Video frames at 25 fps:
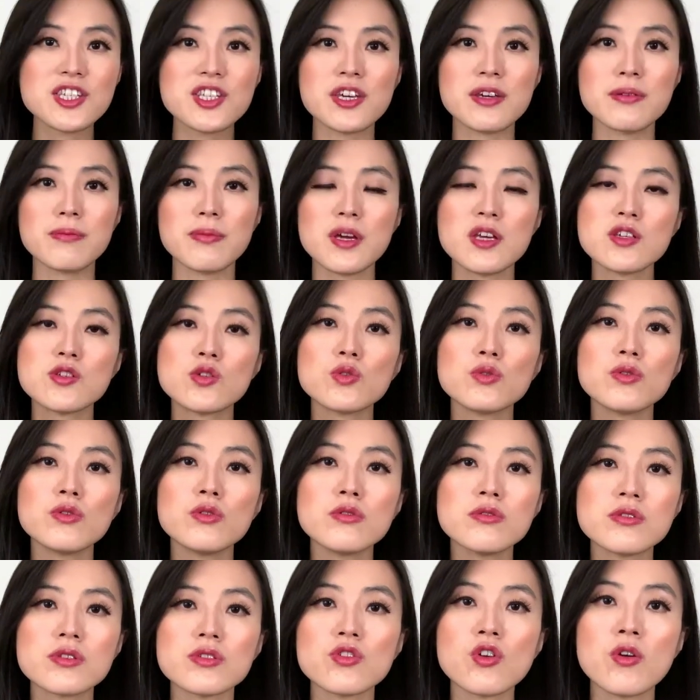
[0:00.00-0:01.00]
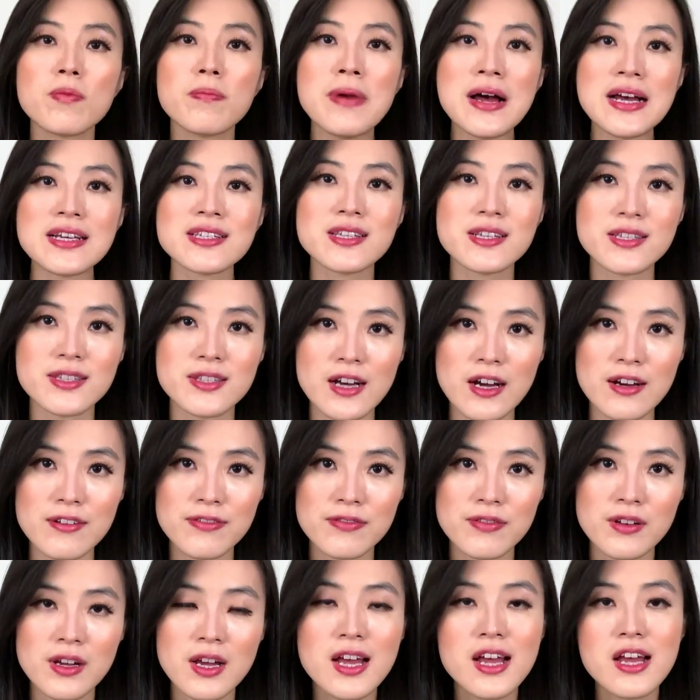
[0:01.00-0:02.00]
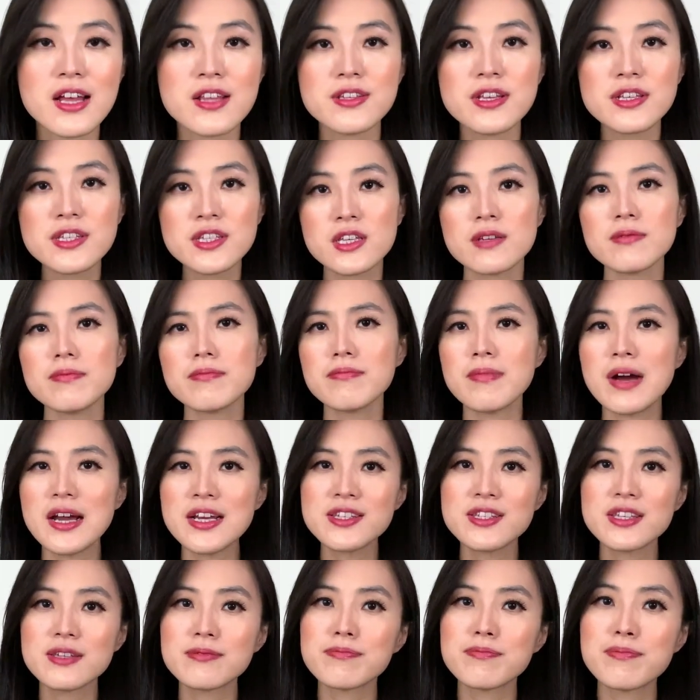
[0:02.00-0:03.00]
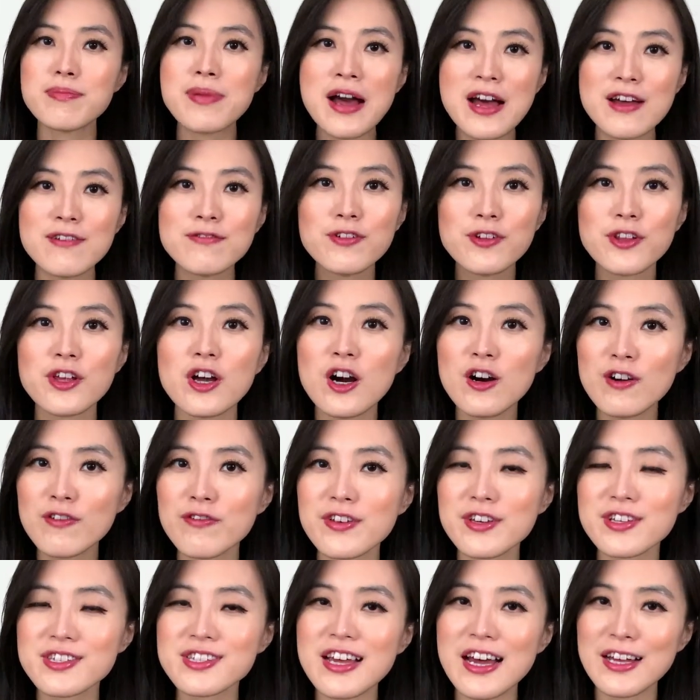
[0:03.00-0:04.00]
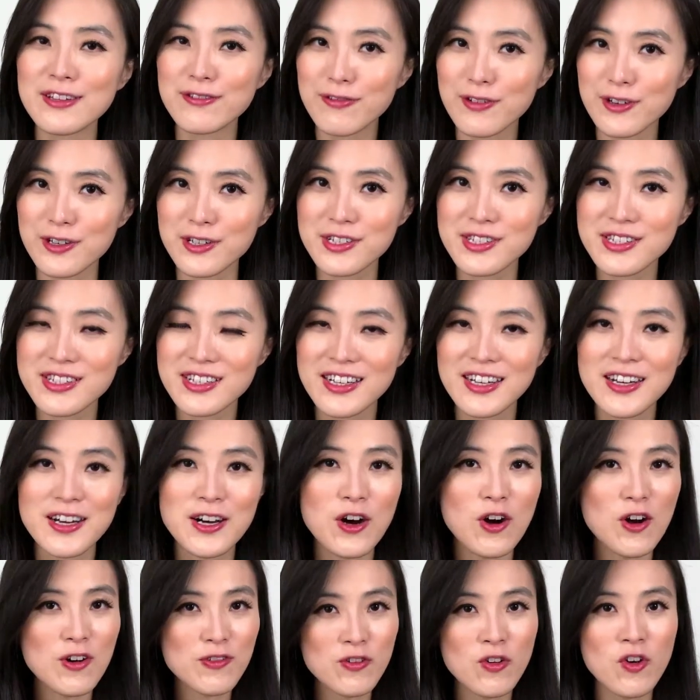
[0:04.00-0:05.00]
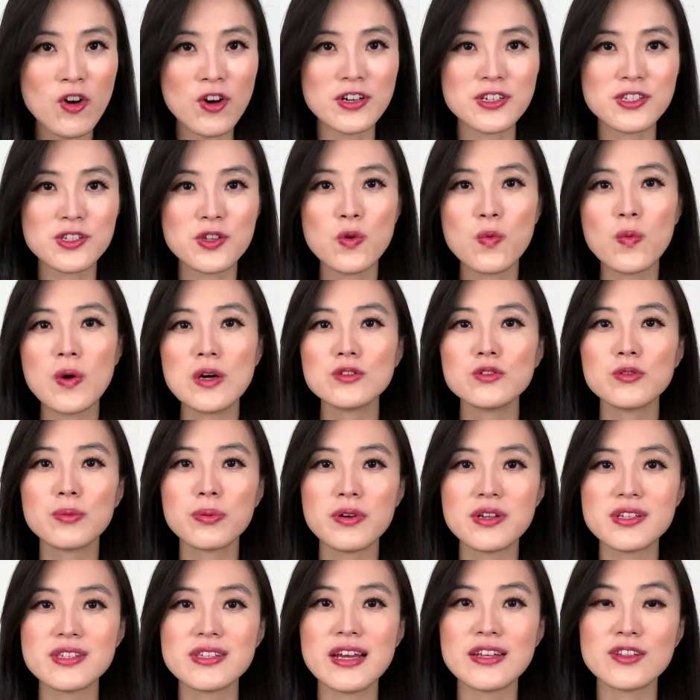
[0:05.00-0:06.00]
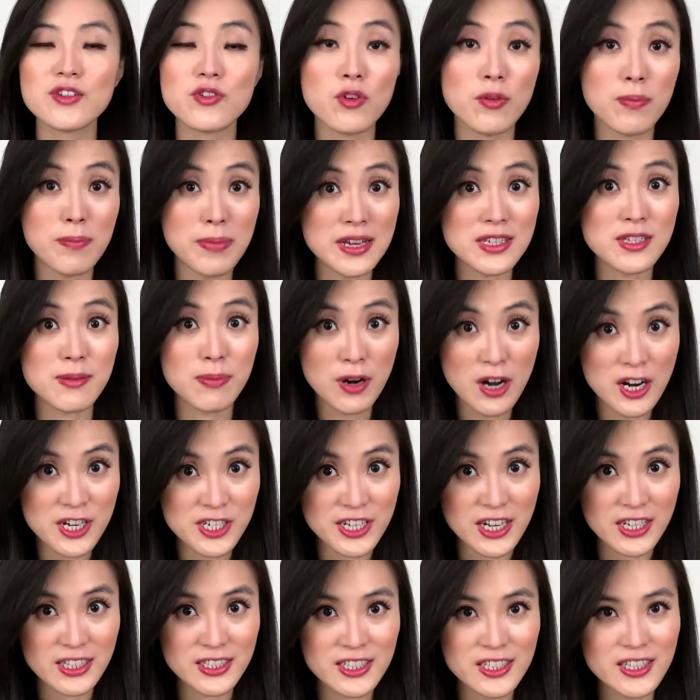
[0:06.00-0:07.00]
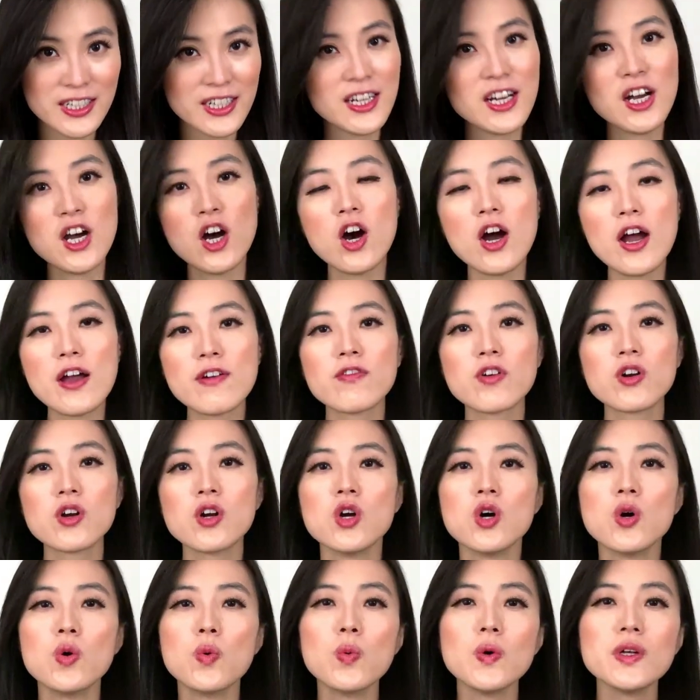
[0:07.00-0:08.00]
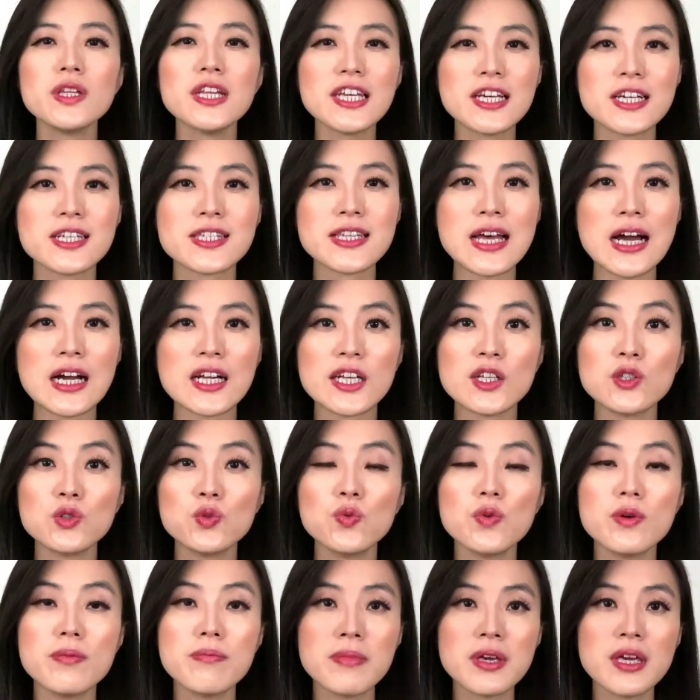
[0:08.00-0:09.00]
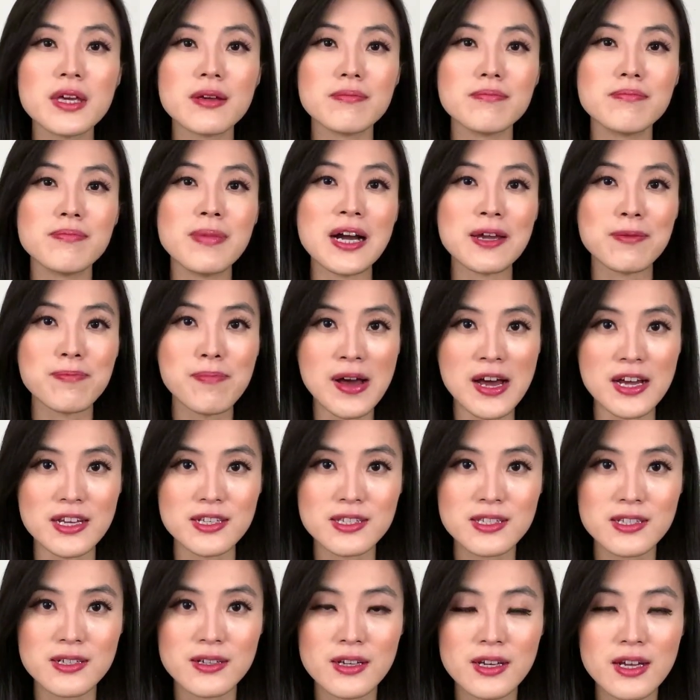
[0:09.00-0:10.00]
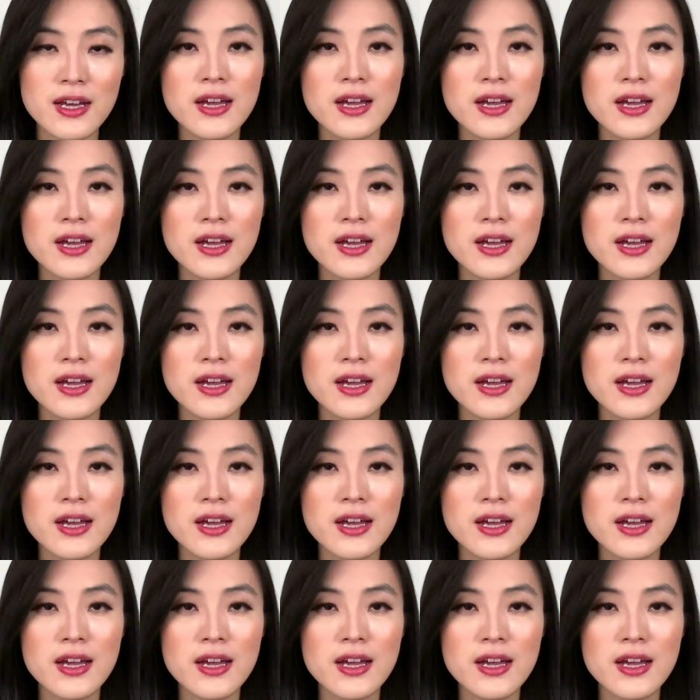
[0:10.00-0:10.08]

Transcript: tip is to use your best stuff. This tip might seem painfully obvious at first. Of course, you want to present your best project. However, what exactly do we mean by best?